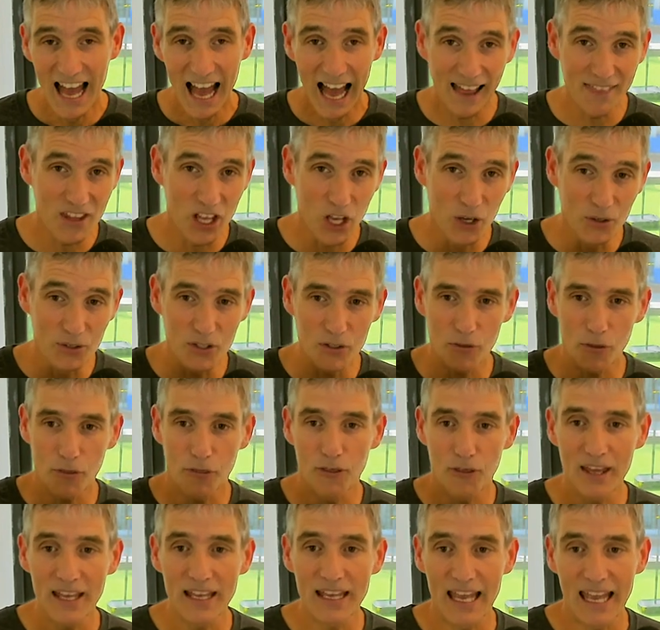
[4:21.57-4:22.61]
And the only other
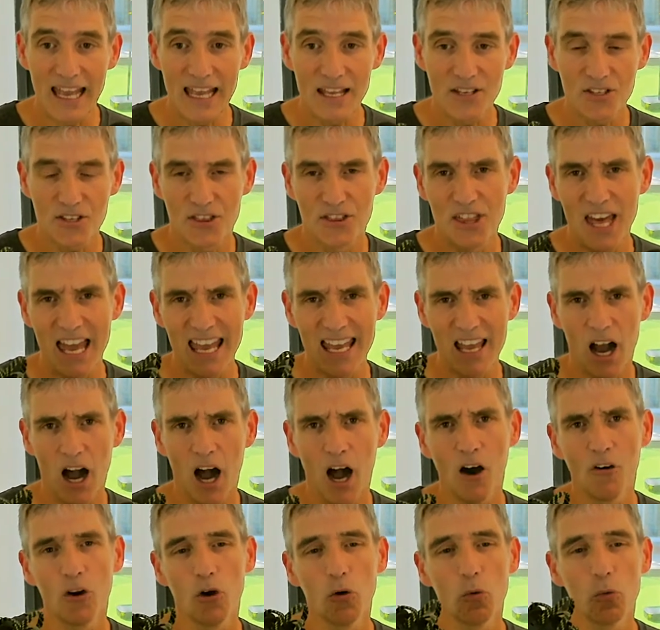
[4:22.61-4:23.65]
thing is they
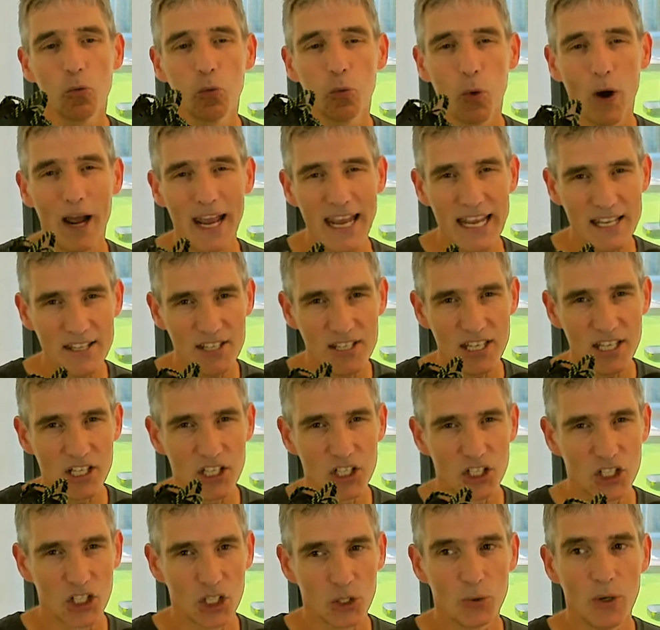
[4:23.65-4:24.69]
are a weighty
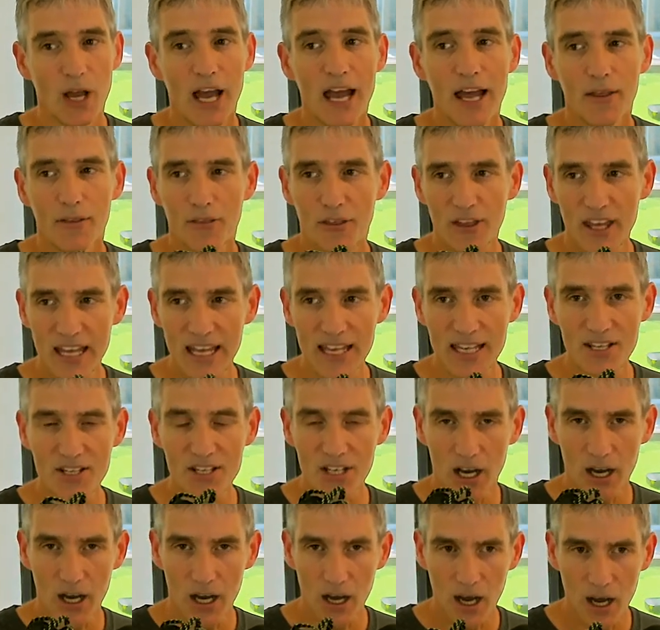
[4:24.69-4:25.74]
shoe.
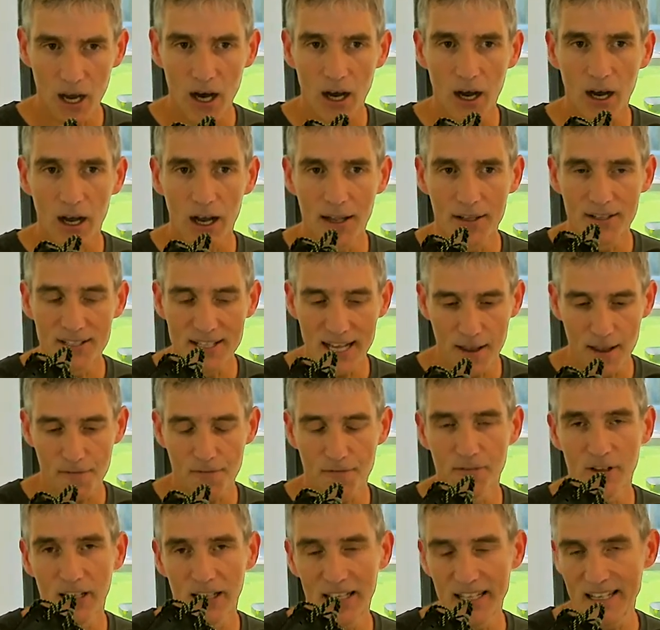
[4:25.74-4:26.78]
These are
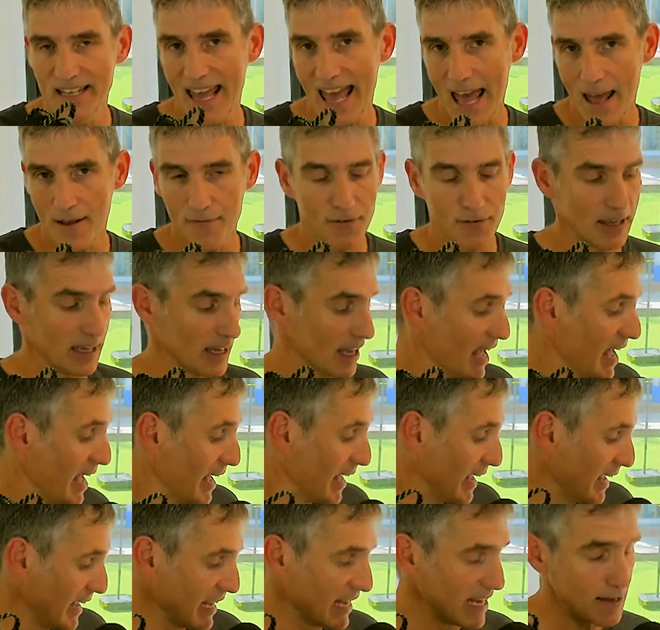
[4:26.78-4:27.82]
definitely heavy,
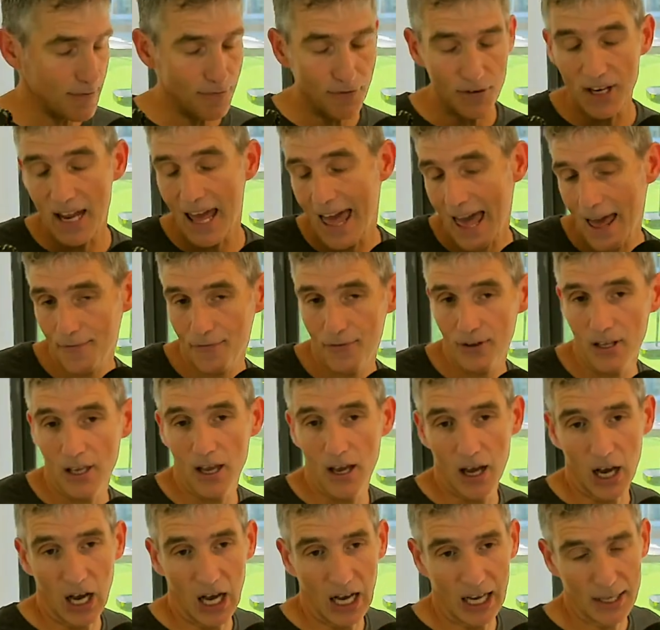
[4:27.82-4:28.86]
even
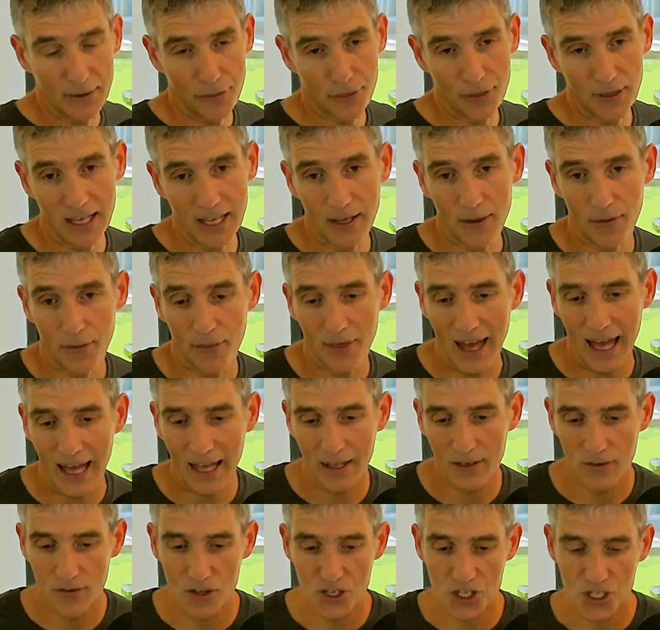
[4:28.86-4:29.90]
heavier, I think,
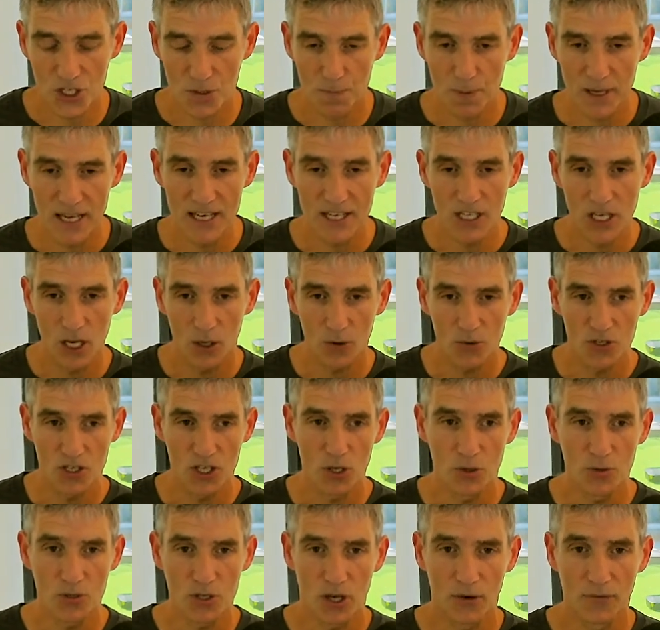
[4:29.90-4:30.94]
than the Speedgoat
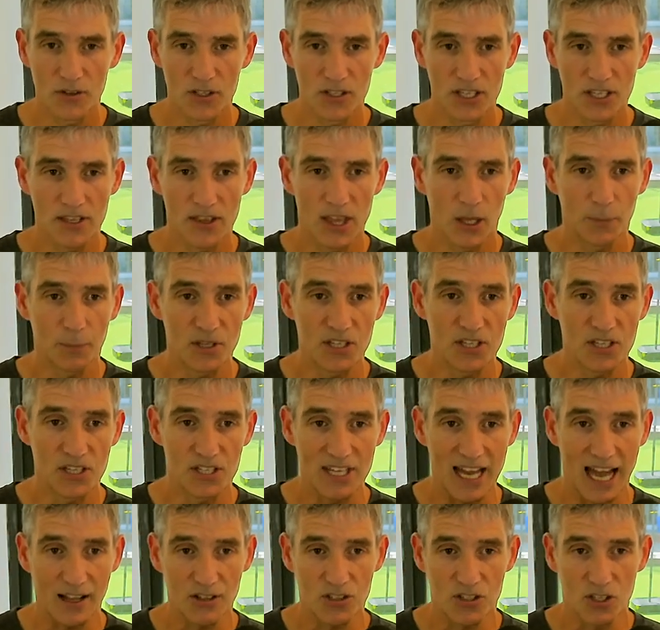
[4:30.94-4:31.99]
2s. Obviously, there'll be
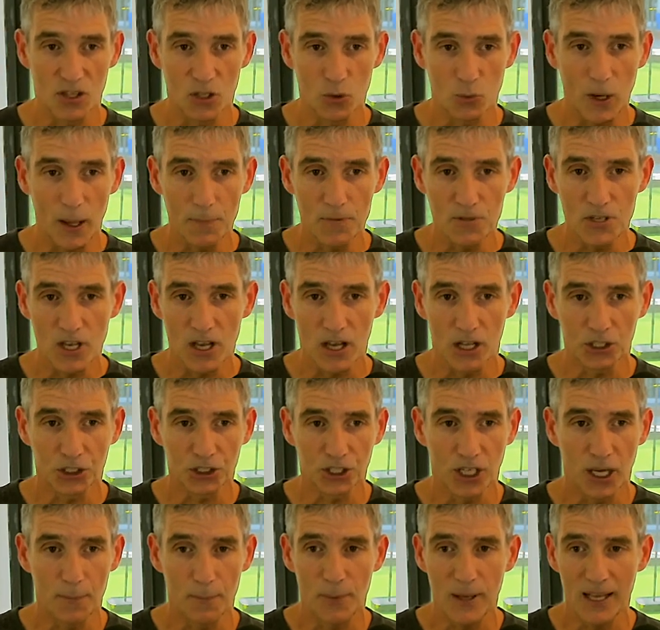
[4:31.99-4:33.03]
stats on the website. I'll
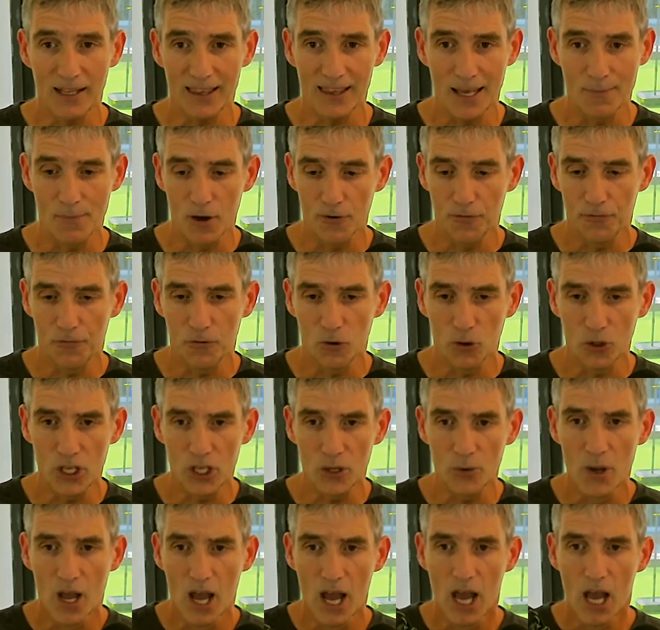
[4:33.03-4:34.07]
try and pick them off for
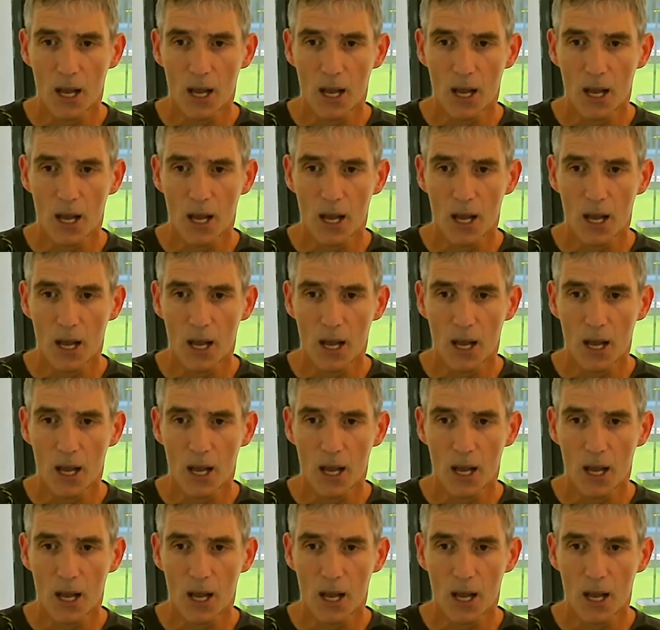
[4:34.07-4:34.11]
you.